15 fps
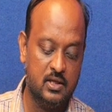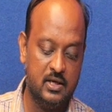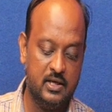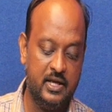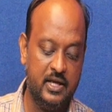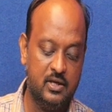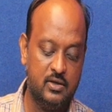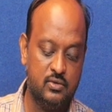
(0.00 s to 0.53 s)

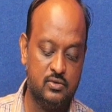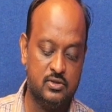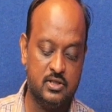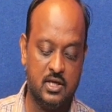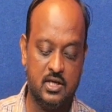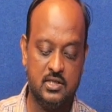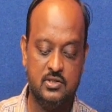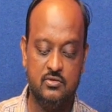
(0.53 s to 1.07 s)
negative
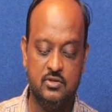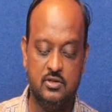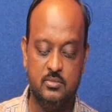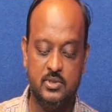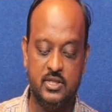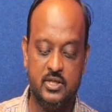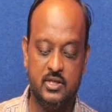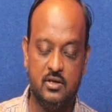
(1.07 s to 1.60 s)
charge will
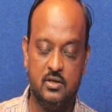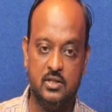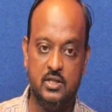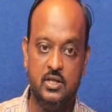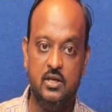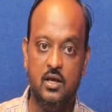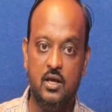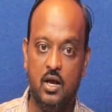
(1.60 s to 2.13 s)
be there on
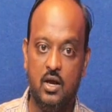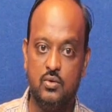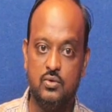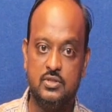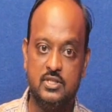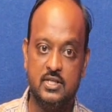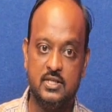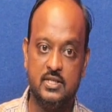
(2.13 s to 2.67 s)
the
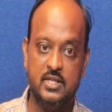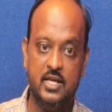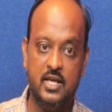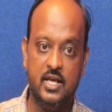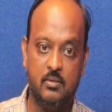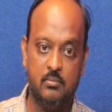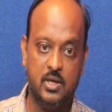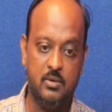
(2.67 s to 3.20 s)
outside the
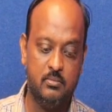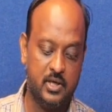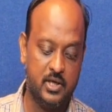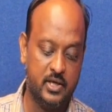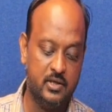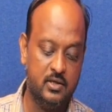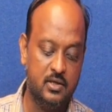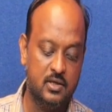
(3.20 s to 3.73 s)

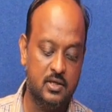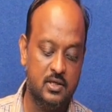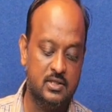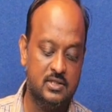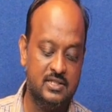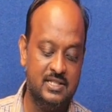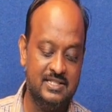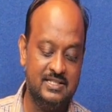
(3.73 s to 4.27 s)
membrane.
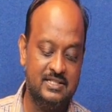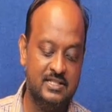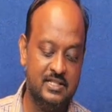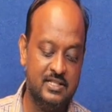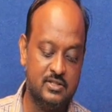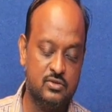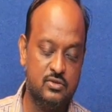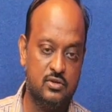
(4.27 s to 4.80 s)
This
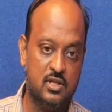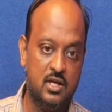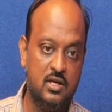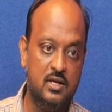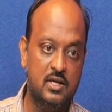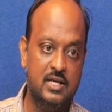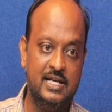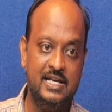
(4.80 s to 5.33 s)
leads to the
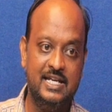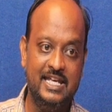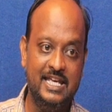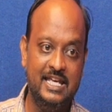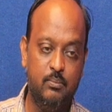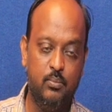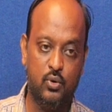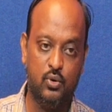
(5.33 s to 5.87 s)

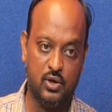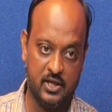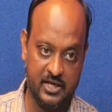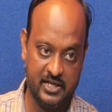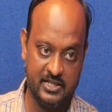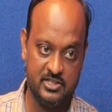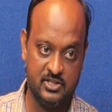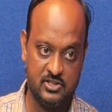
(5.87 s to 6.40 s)

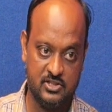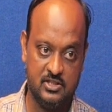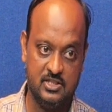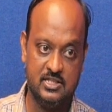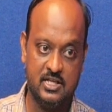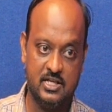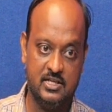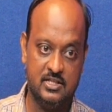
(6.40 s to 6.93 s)
depolarization.
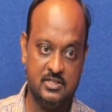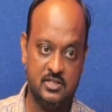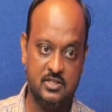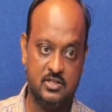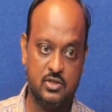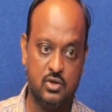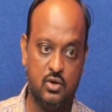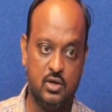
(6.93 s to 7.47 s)
This condition
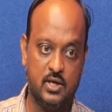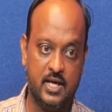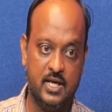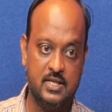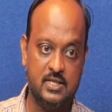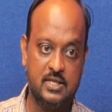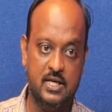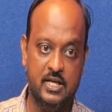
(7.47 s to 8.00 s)
is called
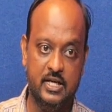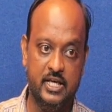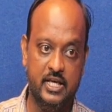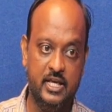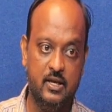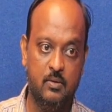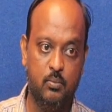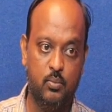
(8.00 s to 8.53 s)
as
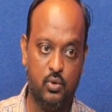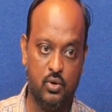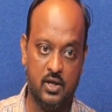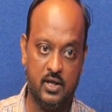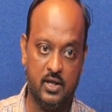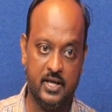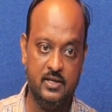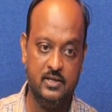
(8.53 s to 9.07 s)

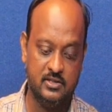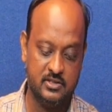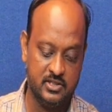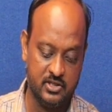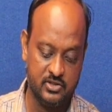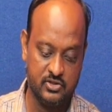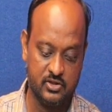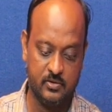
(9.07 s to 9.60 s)

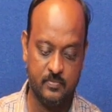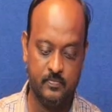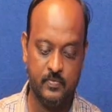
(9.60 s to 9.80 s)
depolarization.